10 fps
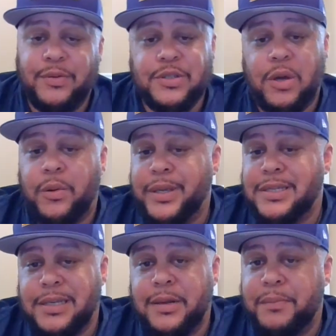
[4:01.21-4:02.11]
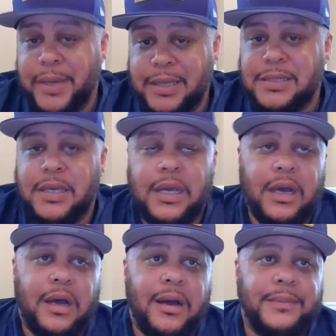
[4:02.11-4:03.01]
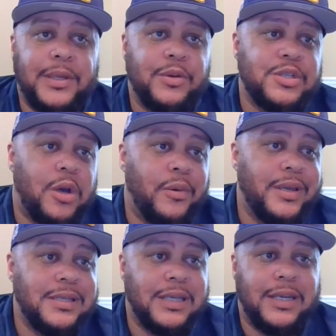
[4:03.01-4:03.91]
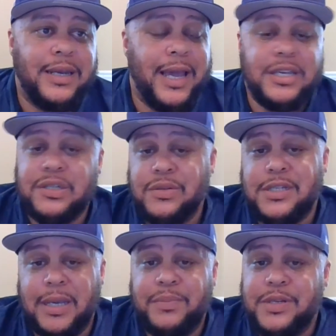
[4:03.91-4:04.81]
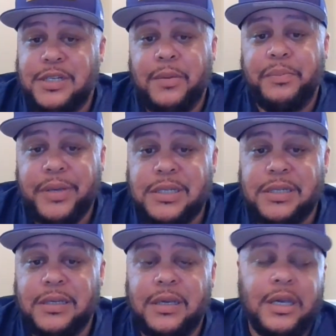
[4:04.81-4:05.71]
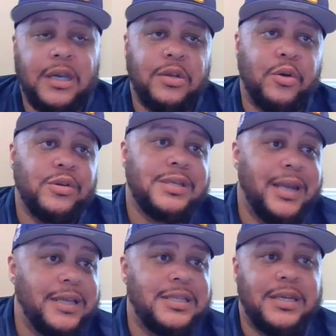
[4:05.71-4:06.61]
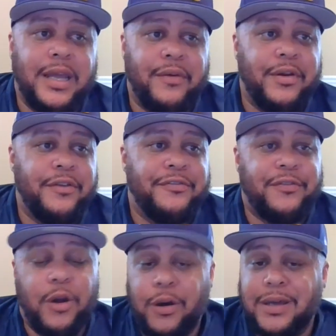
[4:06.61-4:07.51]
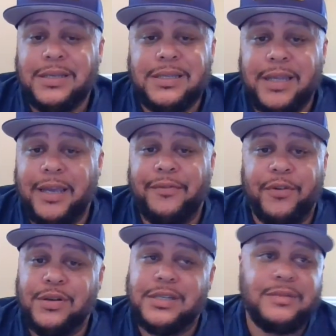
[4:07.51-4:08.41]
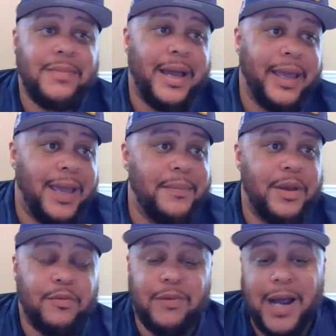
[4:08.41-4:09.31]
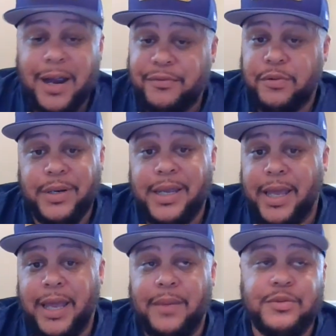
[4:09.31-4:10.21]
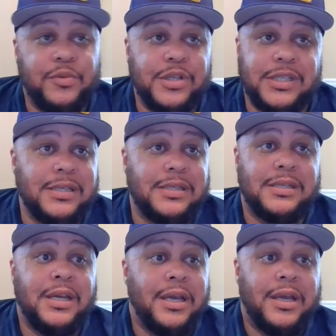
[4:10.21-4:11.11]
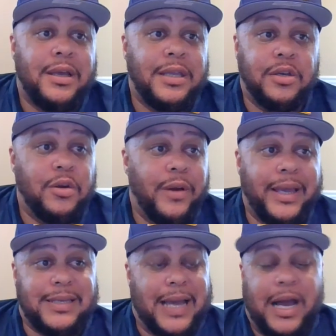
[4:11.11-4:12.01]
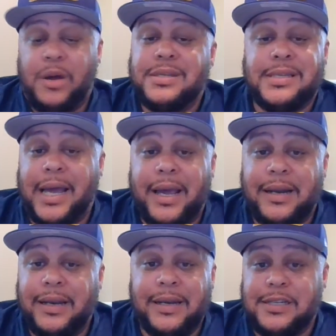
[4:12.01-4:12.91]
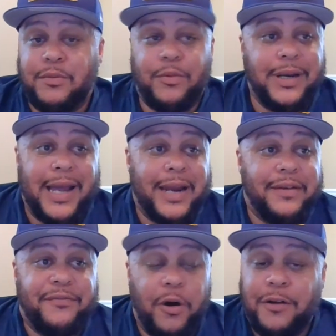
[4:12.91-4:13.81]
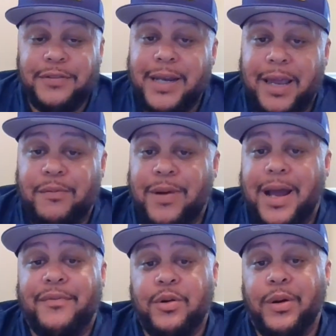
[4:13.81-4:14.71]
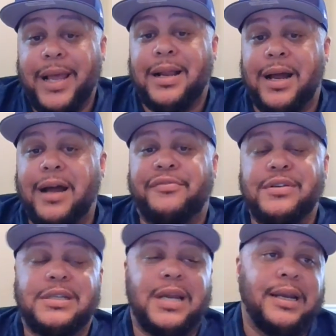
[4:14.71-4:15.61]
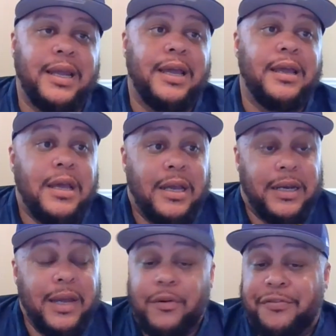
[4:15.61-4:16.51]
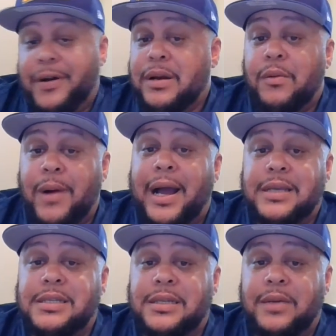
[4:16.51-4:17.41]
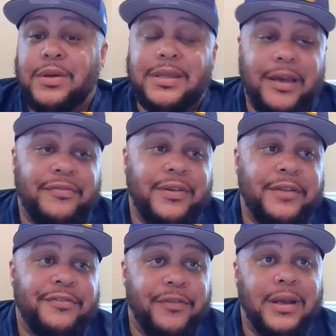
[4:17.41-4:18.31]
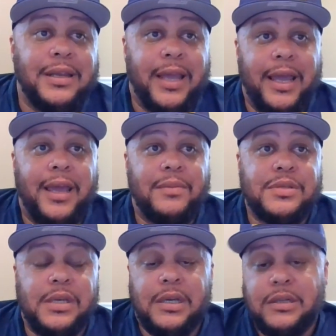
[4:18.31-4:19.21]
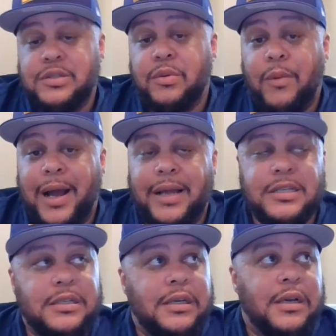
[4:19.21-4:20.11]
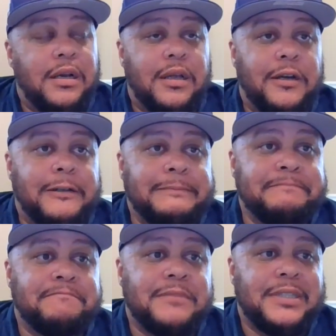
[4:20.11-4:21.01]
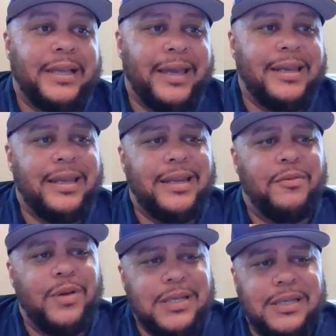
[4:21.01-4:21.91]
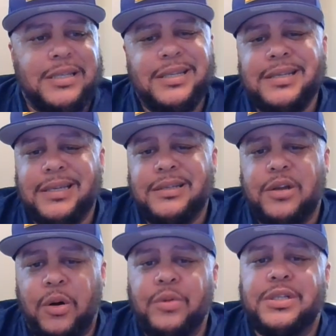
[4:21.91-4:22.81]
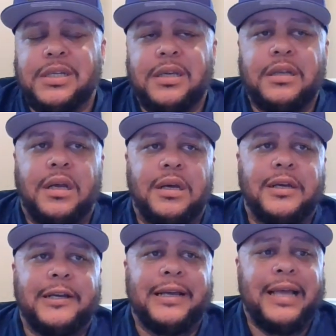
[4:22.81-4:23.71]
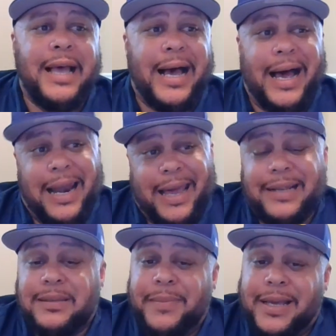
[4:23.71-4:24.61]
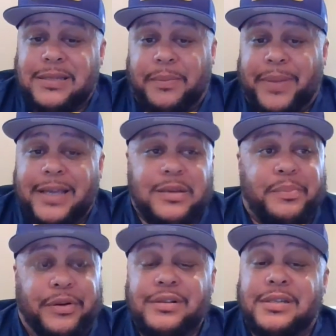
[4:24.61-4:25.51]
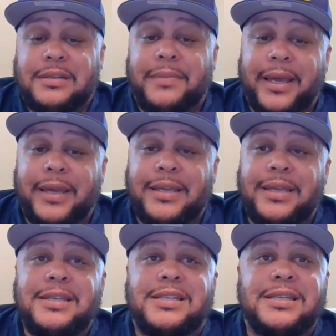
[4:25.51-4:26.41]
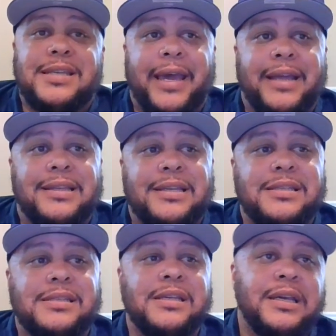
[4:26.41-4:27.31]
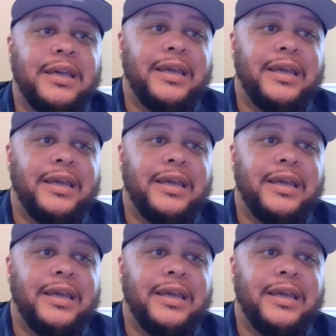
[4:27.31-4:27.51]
They was always in the mix. They was always in the national championship picture. Those legendary Florida State versus Miami rivalry games were just, you know, as an outsider and someone not involved in that rivalry or that conference like that, they were fun to watch. They were definitely fun games to watch. And it wasn't just his coaching. I liked him as a person, man. He just had this.